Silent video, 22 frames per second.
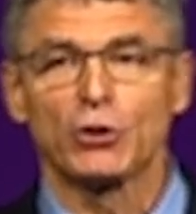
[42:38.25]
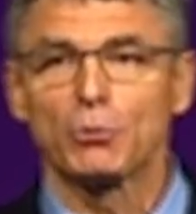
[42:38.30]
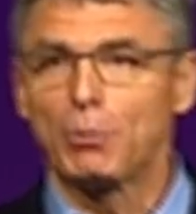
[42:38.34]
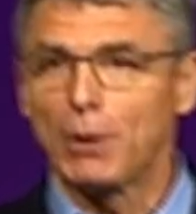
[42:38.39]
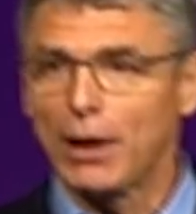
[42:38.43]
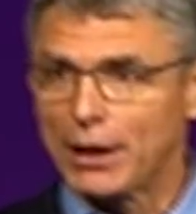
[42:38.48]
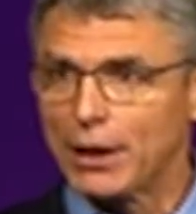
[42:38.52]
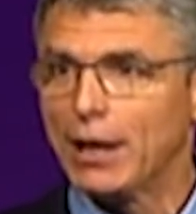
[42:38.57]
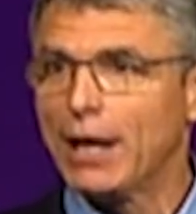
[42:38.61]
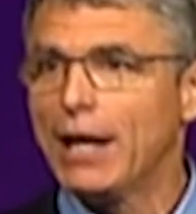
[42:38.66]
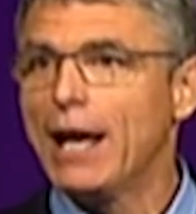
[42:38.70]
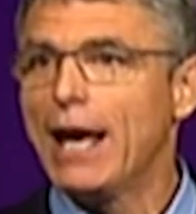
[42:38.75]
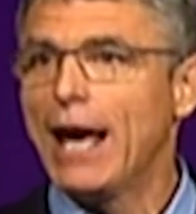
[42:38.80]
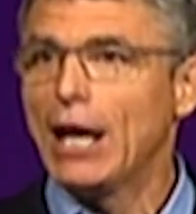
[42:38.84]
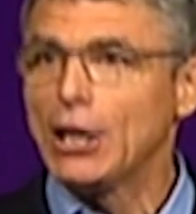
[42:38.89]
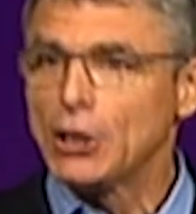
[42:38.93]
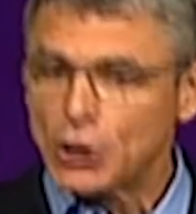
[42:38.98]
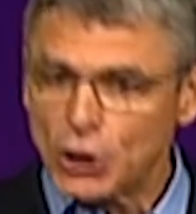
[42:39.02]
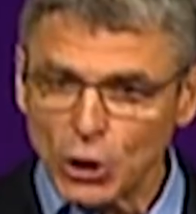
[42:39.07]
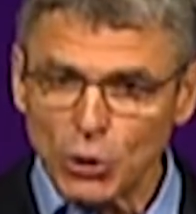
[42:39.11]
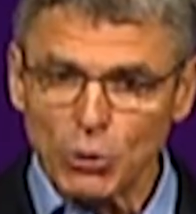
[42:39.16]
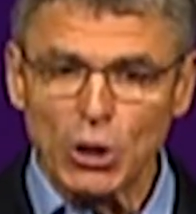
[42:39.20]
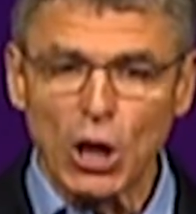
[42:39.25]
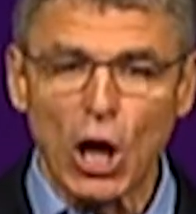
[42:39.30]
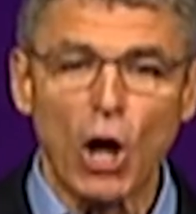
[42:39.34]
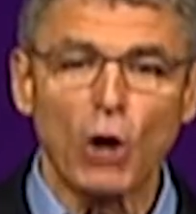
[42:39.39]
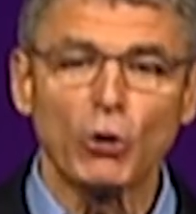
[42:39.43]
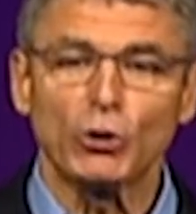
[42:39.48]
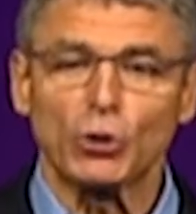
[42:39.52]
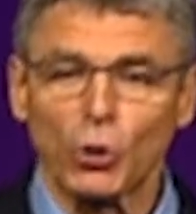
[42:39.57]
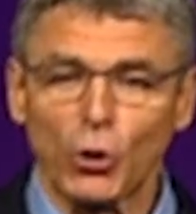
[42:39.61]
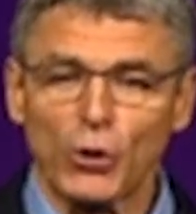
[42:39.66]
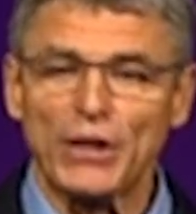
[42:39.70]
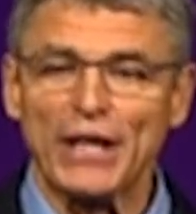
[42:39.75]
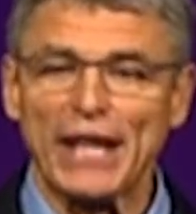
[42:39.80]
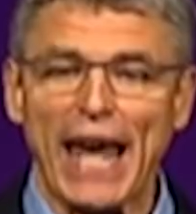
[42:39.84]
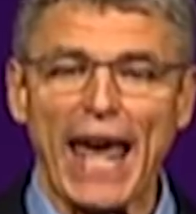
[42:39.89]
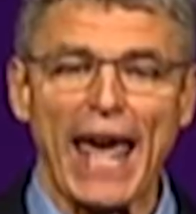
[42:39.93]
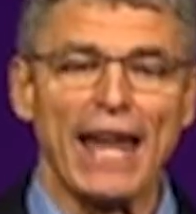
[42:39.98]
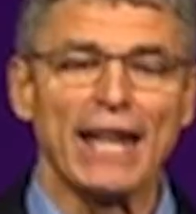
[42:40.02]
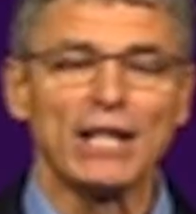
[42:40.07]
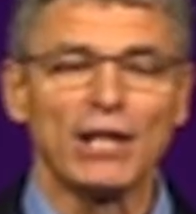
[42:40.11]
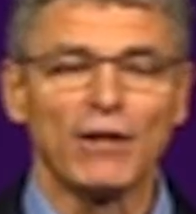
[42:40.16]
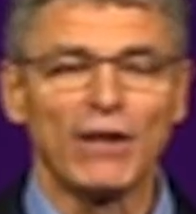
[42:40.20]
But as you know, toward the
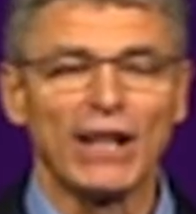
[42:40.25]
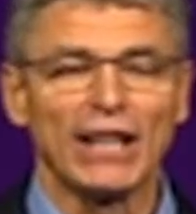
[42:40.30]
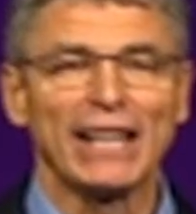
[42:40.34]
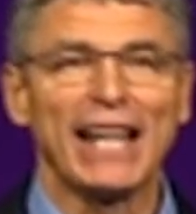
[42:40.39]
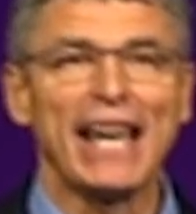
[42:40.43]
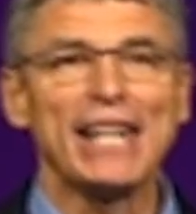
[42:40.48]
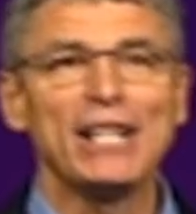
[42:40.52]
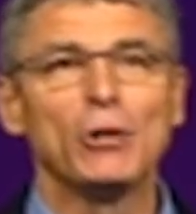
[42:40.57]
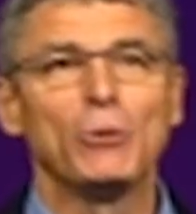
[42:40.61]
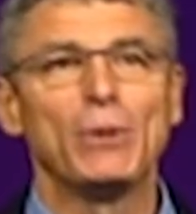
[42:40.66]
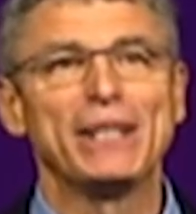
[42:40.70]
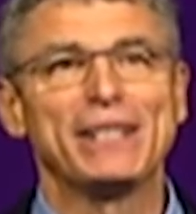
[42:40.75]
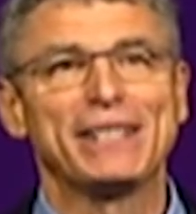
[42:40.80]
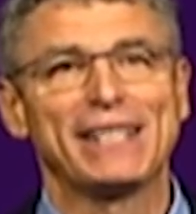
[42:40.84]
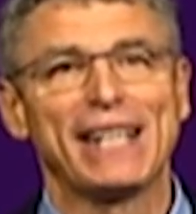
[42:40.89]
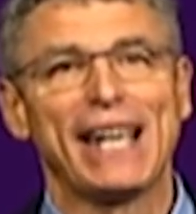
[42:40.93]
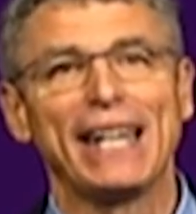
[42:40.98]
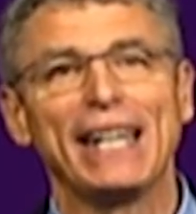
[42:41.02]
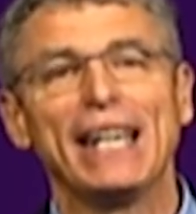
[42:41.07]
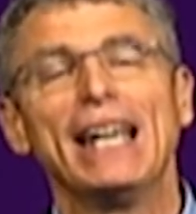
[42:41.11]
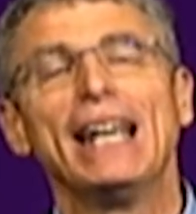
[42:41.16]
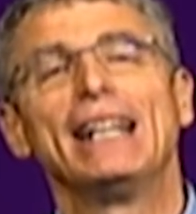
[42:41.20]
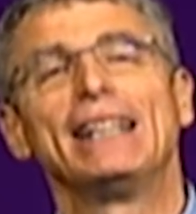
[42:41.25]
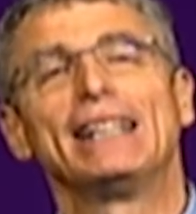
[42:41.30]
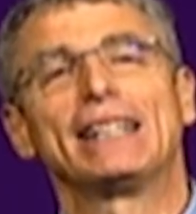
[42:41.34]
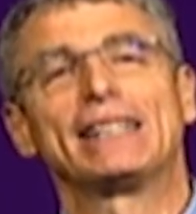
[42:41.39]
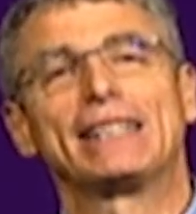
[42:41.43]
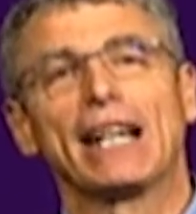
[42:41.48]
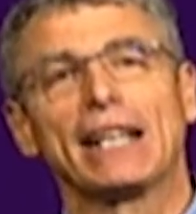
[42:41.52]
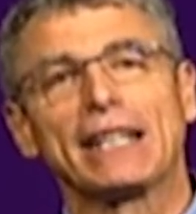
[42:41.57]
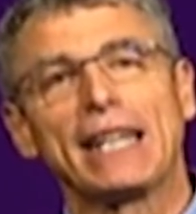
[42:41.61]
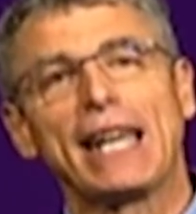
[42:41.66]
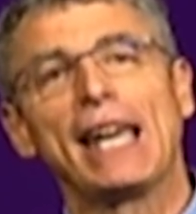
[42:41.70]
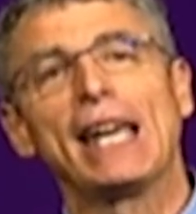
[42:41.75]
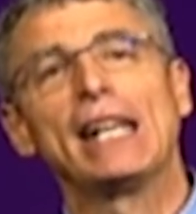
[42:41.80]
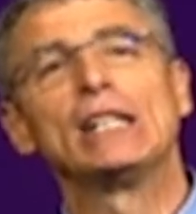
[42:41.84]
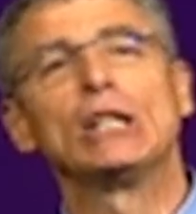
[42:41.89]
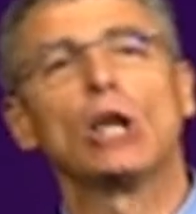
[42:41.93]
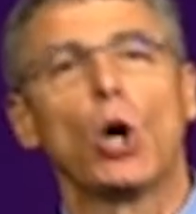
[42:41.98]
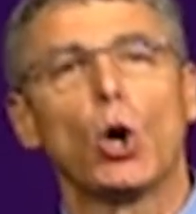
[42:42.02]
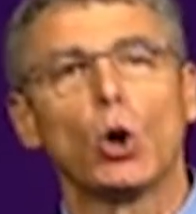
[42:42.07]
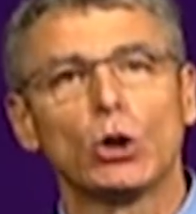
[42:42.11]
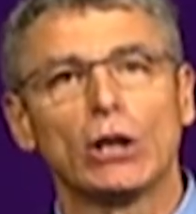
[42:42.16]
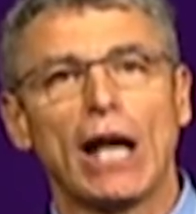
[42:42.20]
end of Aleinu, we say,
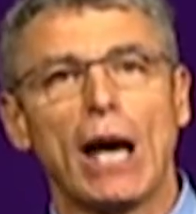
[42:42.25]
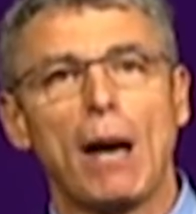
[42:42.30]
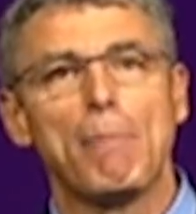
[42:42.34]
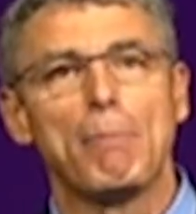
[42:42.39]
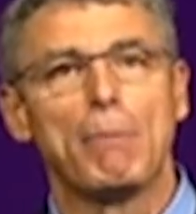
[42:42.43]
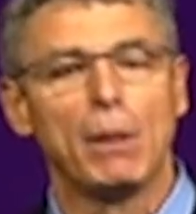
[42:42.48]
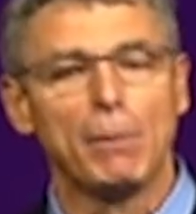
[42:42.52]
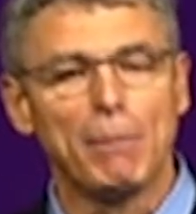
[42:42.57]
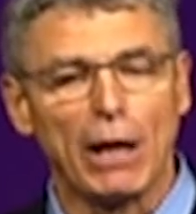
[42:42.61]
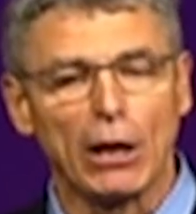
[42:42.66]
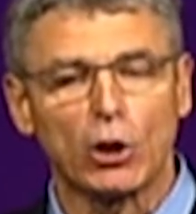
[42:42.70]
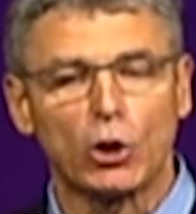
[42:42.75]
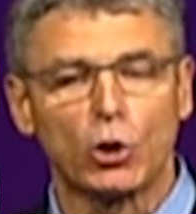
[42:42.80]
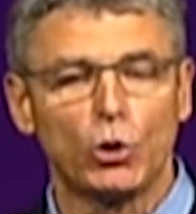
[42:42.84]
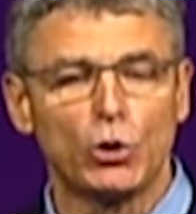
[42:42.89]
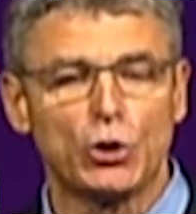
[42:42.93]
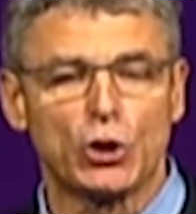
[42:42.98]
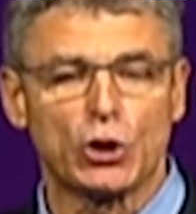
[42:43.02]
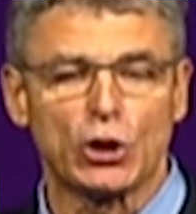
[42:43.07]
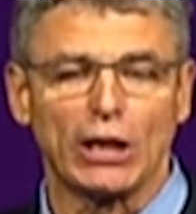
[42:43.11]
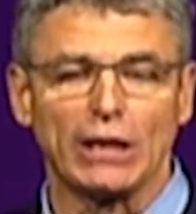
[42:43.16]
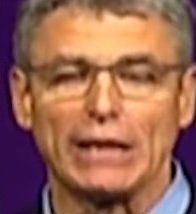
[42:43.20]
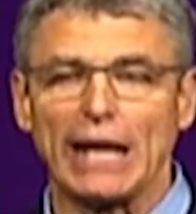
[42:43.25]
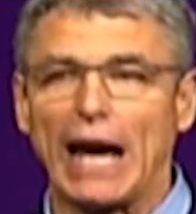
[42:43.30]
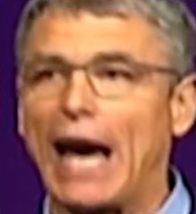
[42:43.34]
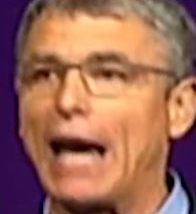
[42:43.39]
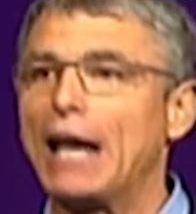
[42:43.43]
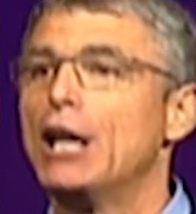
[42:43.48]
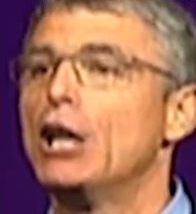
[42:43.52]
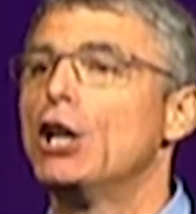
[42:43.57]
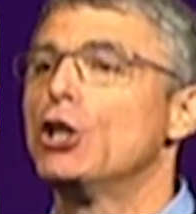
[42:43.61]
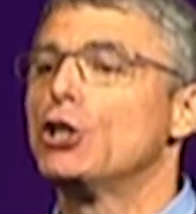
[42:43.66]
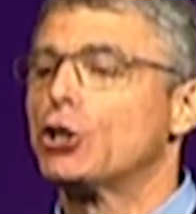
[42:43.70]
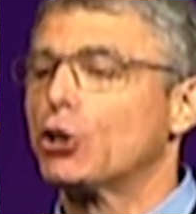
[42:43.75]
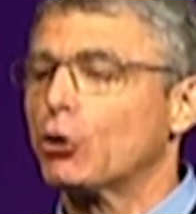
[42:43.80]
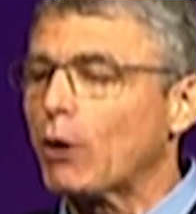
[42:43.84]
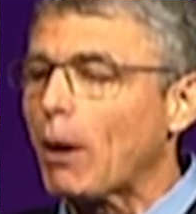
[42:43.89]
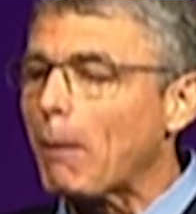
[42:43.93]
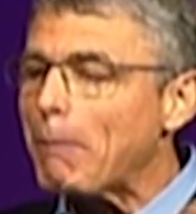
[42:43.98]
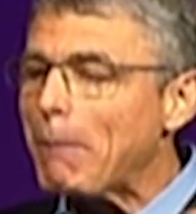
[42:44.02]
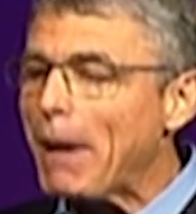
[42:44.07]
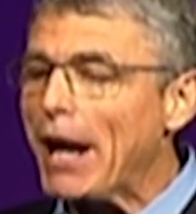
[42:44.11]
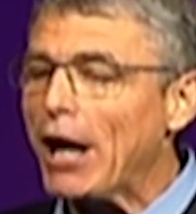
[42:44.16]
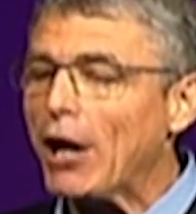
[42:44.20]
Letaken olam b'malchut Shaddai, to
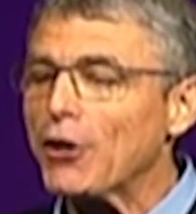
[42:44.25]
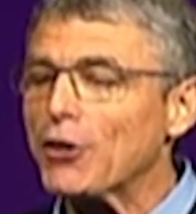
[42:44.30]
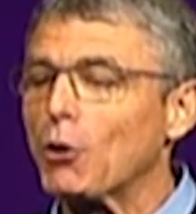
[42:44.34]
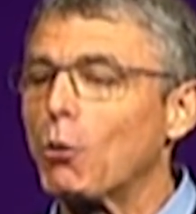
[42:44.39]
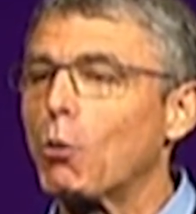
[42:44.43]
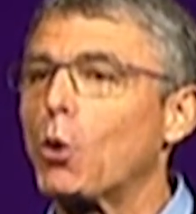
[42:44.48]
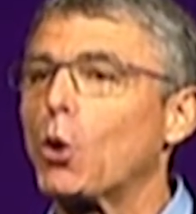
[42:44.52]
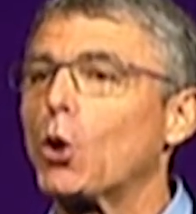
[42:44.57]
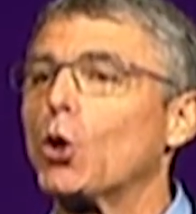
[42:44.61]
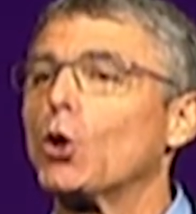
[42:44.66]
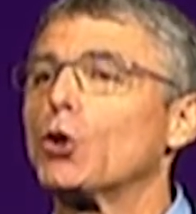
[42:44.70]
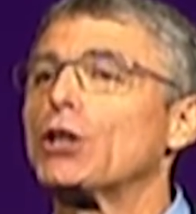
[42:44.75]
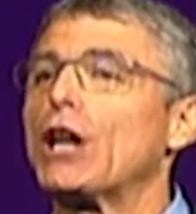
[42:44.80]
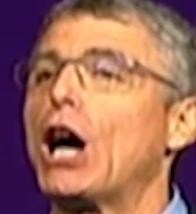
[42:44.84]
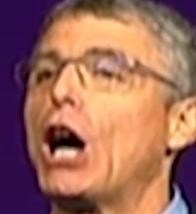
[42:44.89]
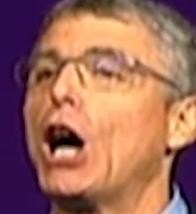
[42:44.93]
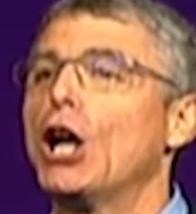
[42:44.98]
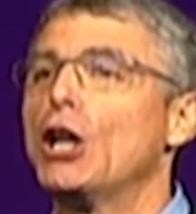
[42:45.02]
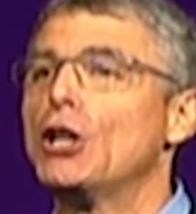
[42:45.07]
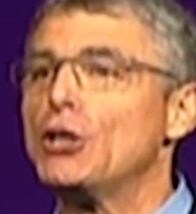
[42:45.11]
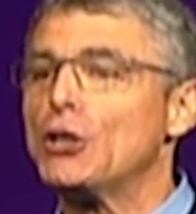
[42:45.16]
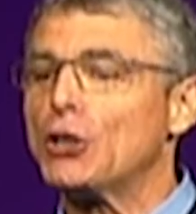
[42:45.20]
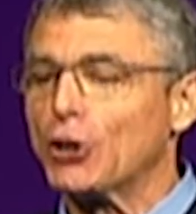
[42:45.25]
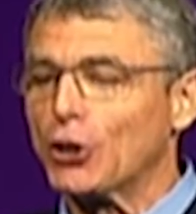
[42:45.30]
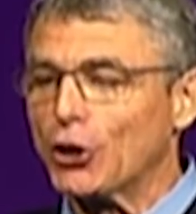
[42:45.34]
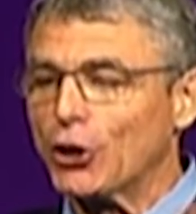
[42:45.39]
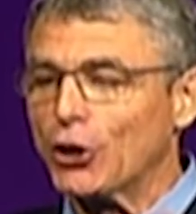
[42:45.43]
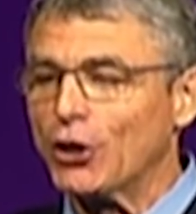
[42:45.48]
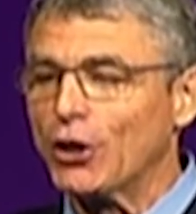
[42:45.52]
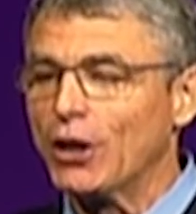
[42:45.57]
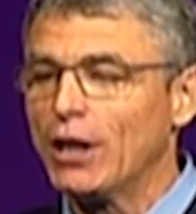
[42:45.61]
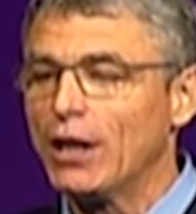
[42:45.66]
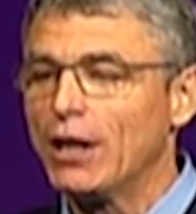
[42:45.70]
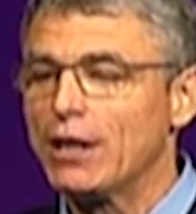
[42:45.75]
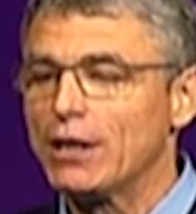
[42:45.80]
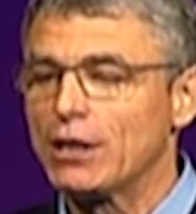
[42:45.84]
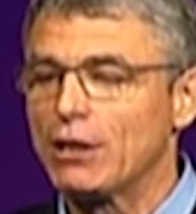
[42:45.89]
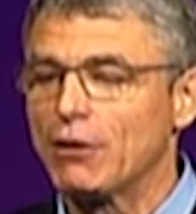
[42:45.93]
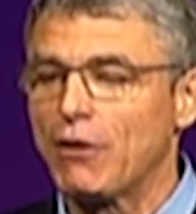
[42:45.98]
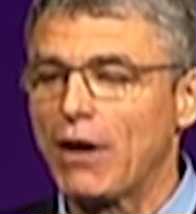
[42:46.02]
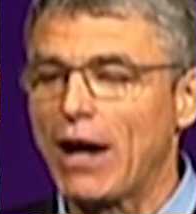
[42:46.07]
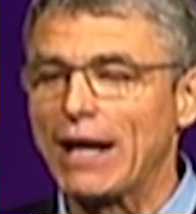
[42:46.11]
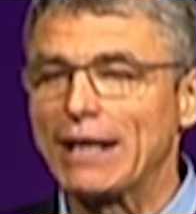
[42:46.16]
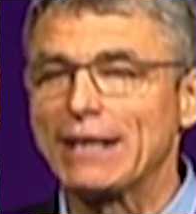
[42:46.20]
repair the world under
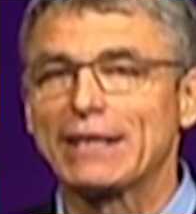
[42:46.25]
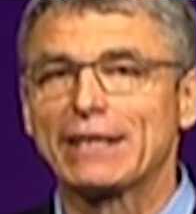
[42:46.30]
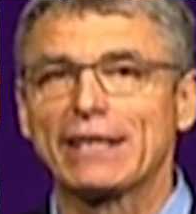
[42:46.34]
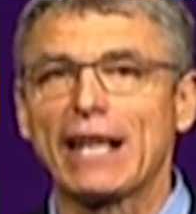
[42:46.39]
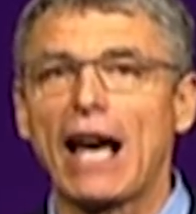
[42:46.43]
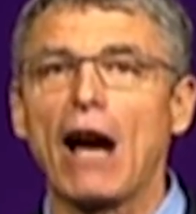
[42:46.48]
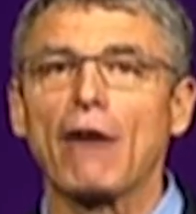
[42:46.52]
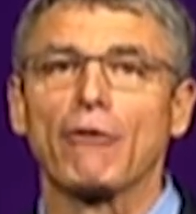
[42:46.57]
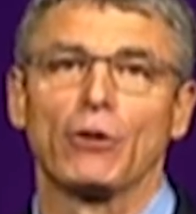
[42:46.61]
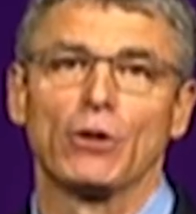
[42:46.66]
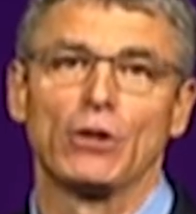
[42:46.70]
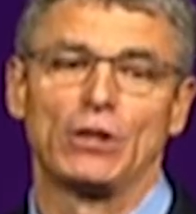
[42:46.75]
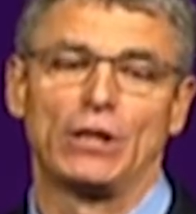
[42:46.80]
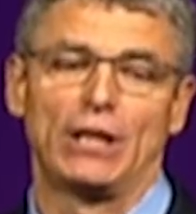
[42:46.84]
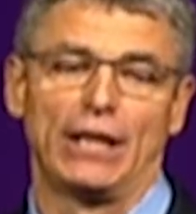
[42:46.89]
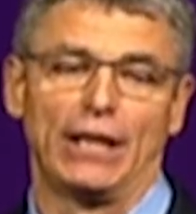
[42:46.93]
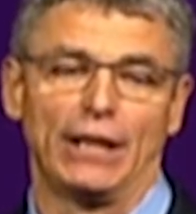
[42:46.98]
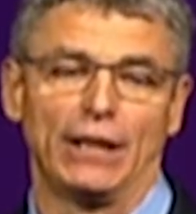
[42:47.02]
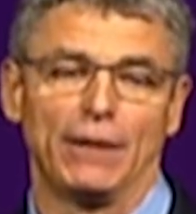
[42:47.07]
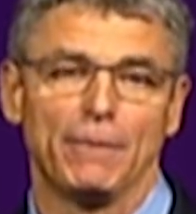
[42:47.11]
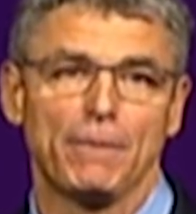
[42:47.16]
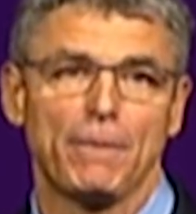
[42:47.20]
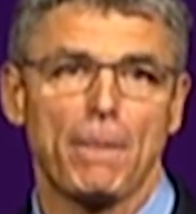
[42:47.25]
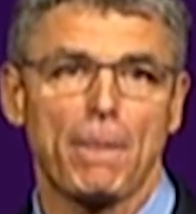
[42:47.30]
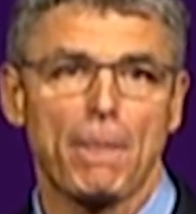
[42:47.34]
divine sovereignty.